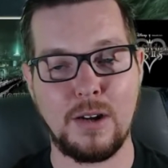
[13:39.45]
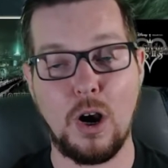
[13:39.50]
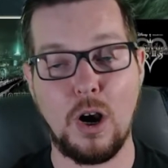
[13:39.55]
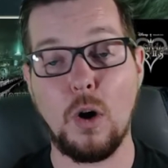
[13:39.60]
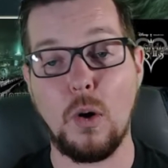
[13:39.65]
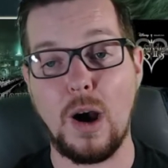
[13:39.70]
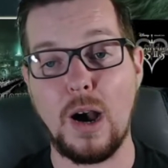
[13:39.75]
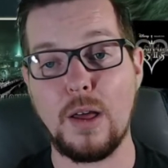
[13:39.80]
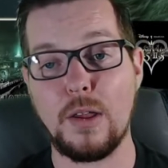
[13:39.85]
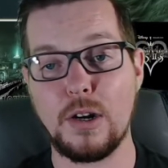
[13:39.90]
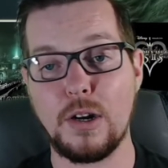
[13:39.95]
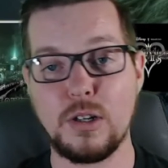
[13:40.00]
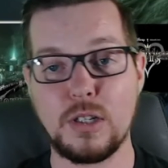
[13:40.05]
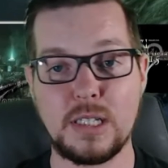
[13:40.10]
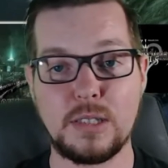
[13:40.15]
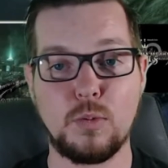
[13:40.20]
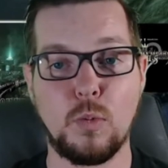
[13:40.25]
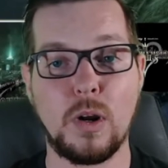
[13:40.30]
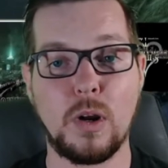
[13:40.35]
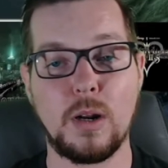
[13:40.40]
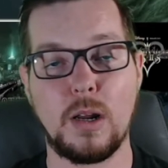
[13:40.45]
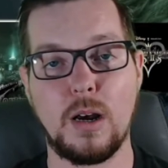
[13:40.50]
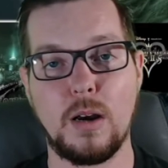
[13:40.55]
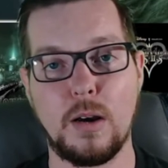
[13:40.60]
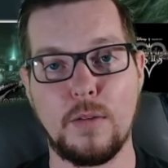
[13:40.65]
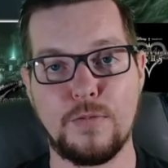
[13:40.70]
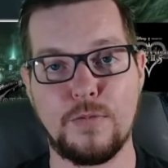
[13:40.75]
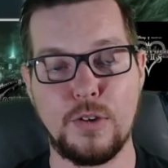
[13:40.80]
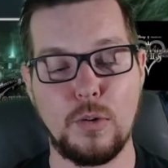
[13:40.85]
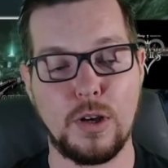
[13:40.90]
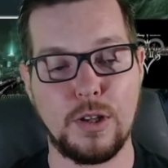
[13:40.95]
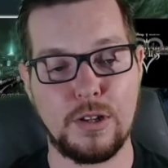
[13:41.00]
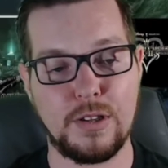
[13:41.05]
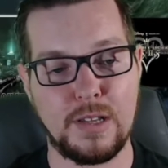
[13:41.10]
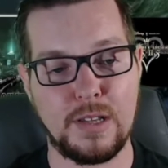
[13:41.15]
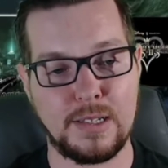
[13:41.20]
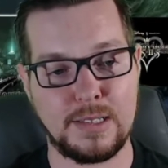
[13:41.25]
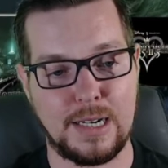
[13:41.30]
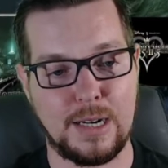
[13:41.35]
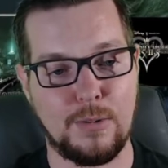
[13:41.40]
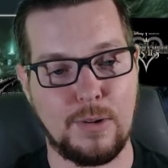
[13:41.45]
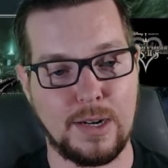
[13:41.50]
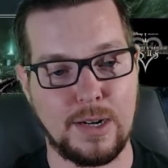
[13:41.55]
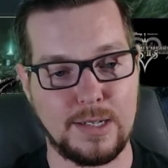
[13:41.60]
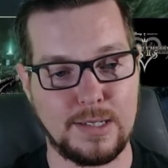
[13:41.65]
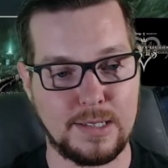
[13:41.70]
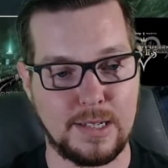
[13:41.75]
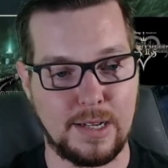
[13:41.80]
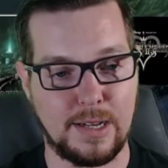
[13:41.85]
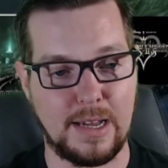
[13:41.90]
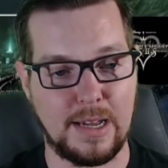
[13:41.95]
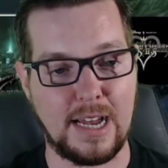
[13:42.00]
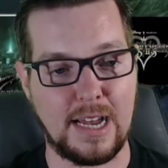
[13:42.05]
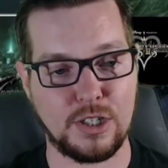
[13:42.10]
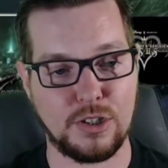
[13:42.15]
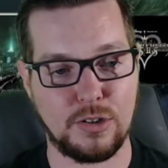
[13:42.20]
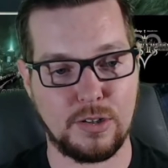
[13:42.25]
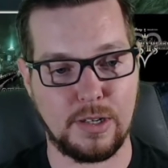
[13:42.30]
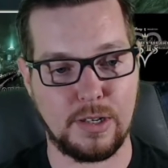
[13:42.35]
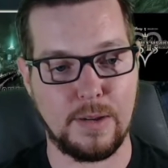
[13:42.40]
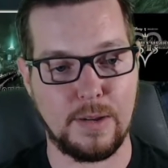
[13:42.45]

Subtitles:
Oh, there's a few other things that I want to say, actually.